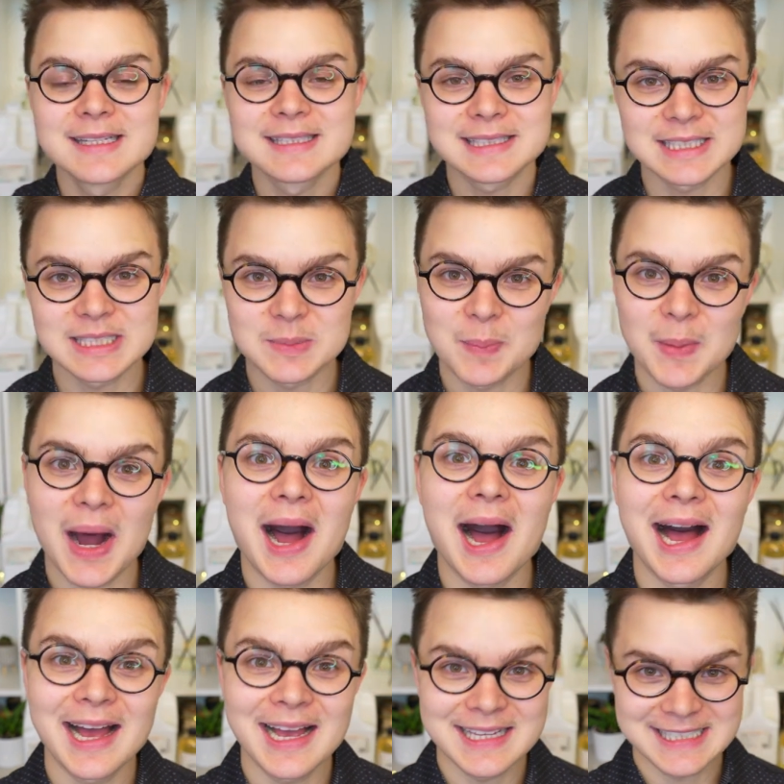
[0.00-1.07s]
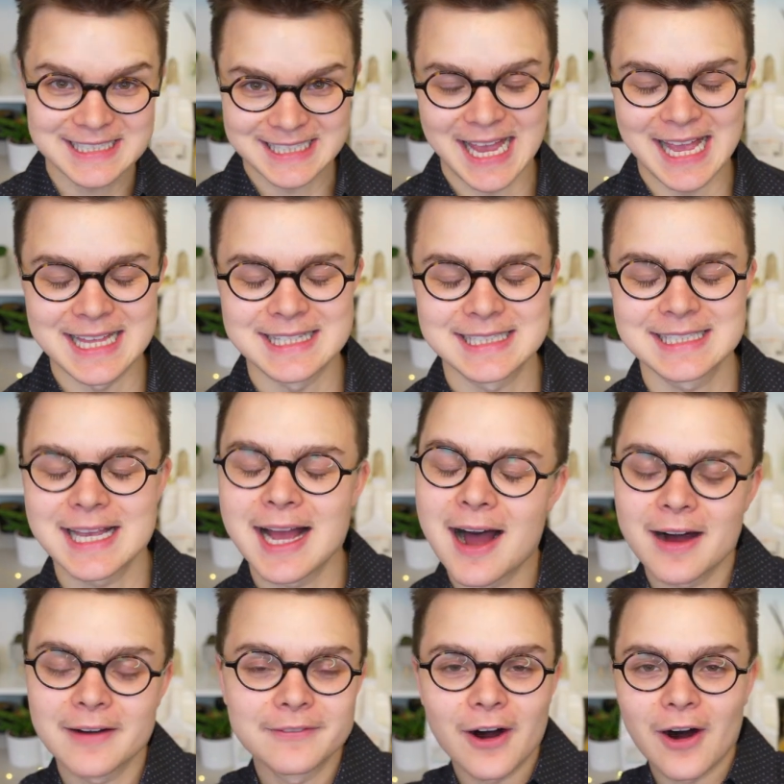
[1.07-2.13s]
spa scents
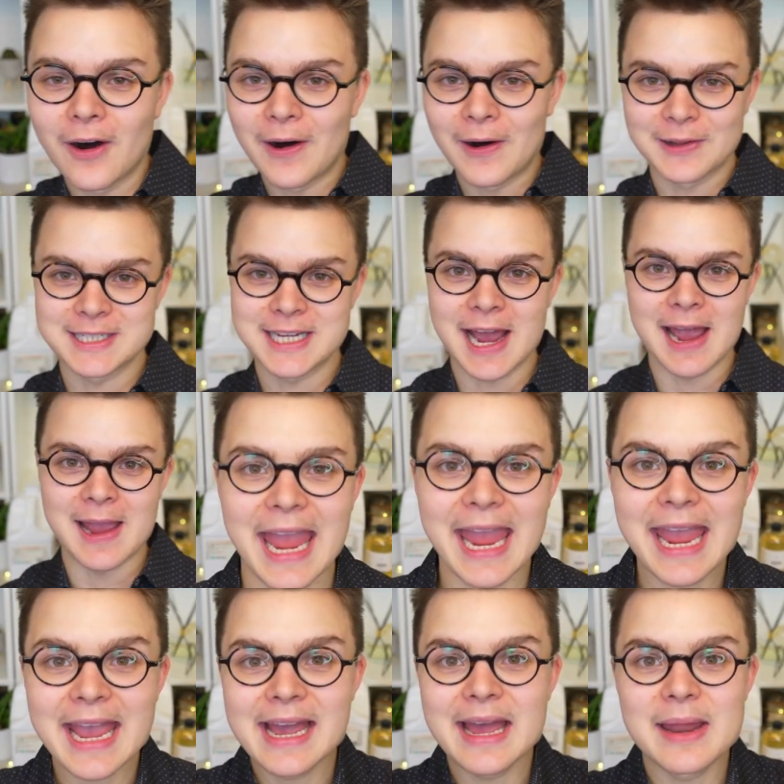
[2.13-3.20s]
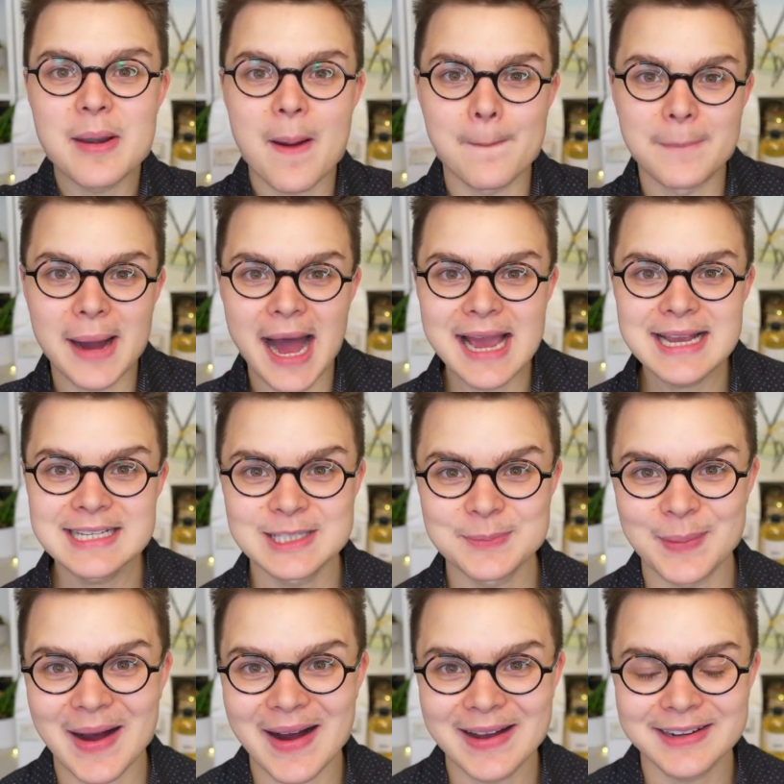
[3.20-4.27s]
of all time. And by
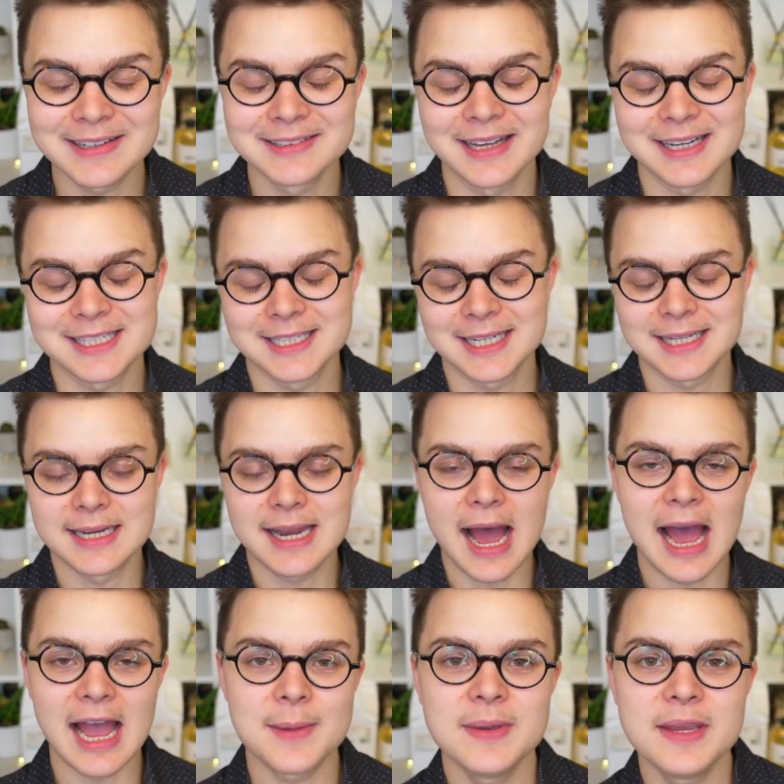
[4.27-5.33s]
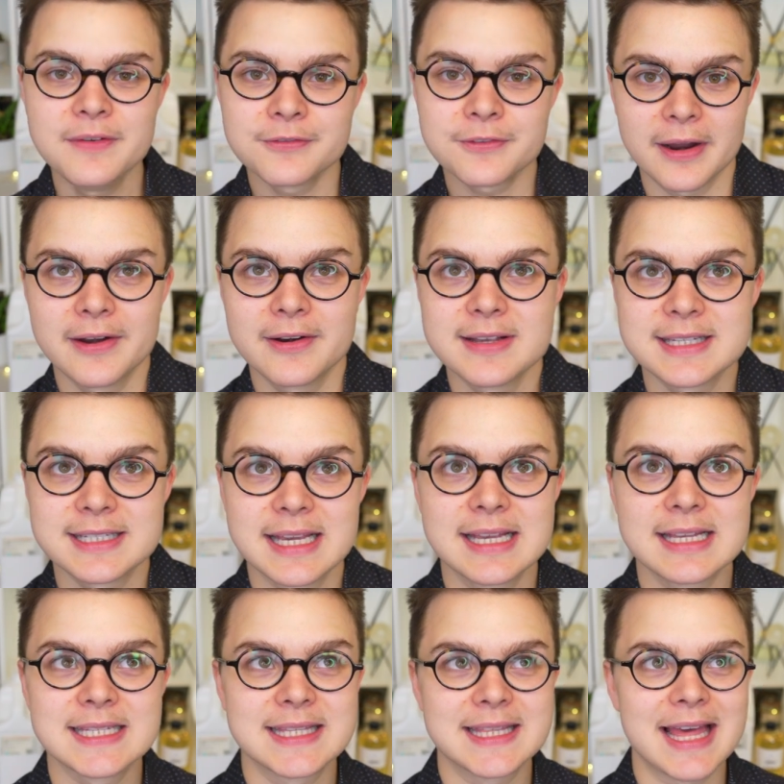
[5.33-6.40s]
spa collection, I mean
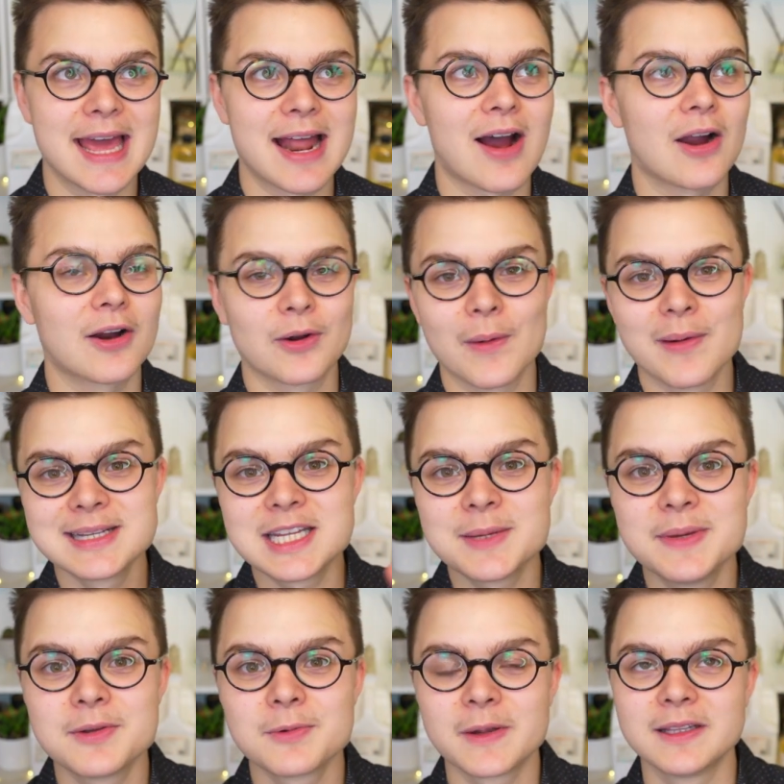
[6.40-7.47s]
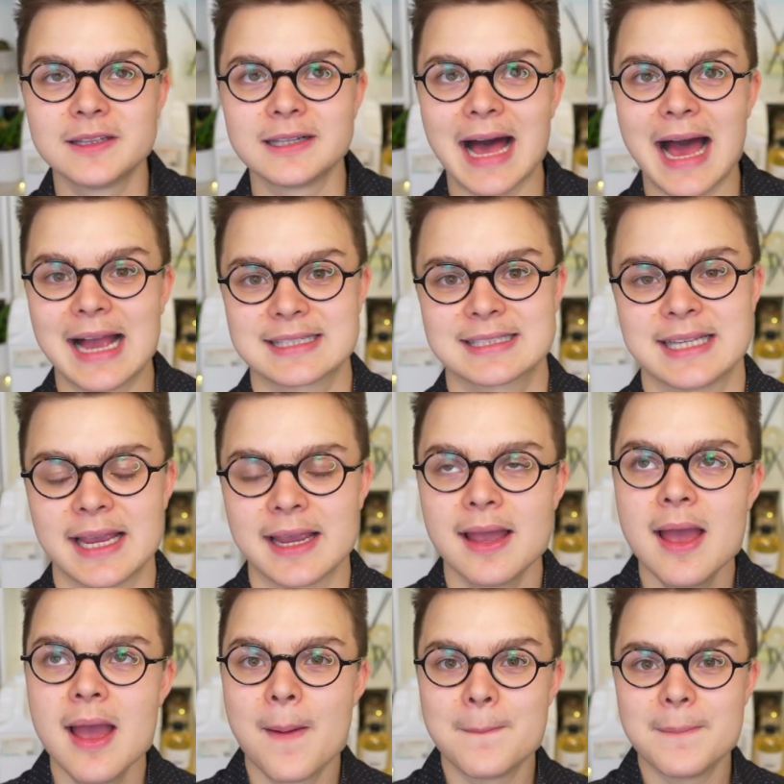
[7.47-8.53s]
fragrances that are going to be relaxing.
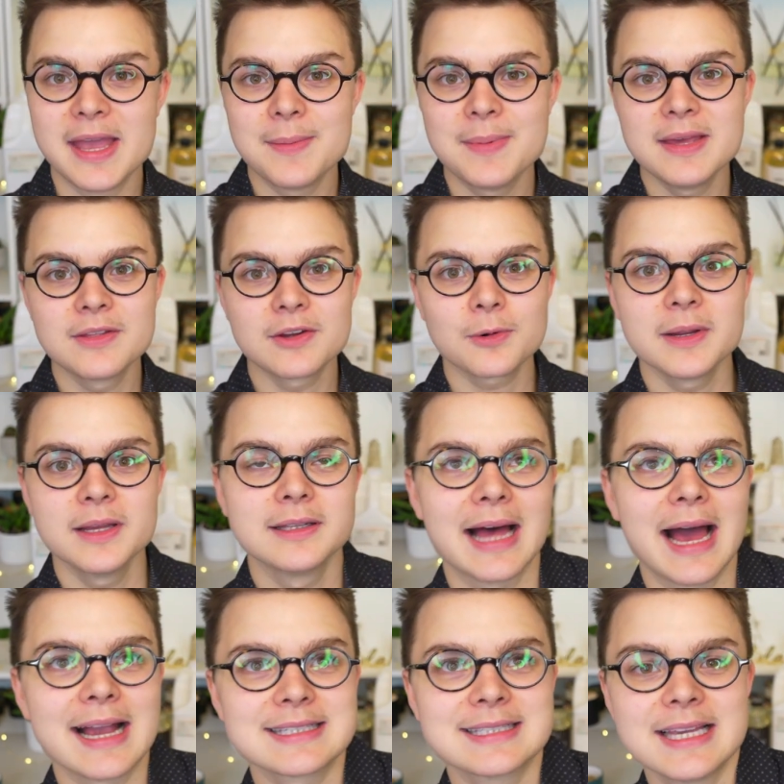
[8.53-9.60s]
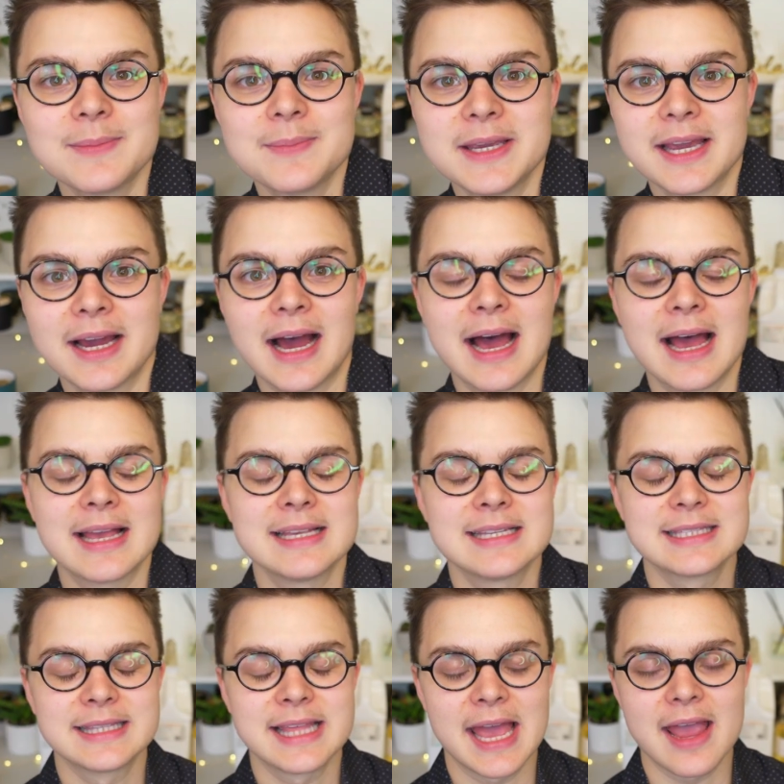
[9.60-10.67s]
Maybe they're relaxing
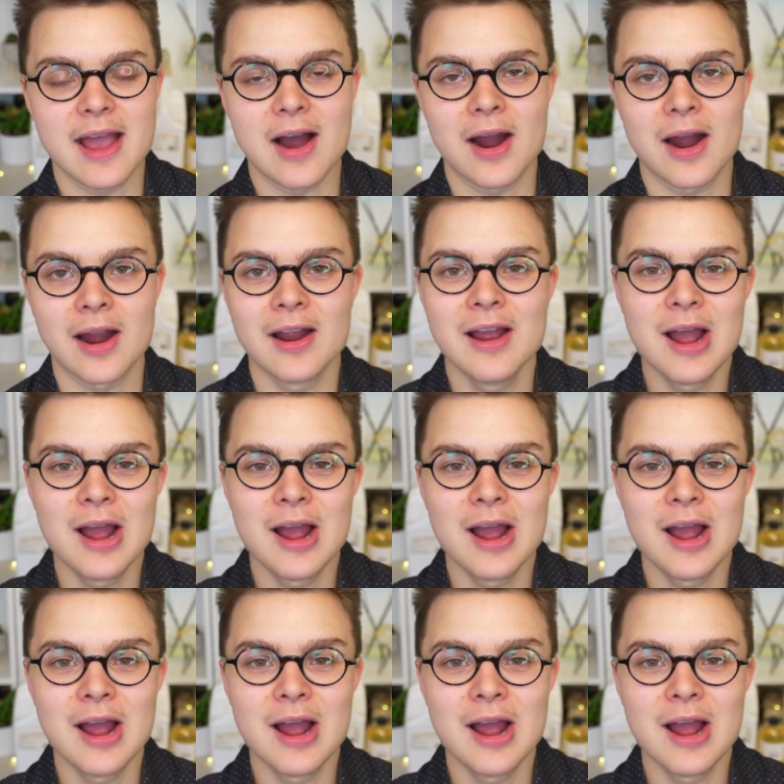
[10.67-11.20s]
because they are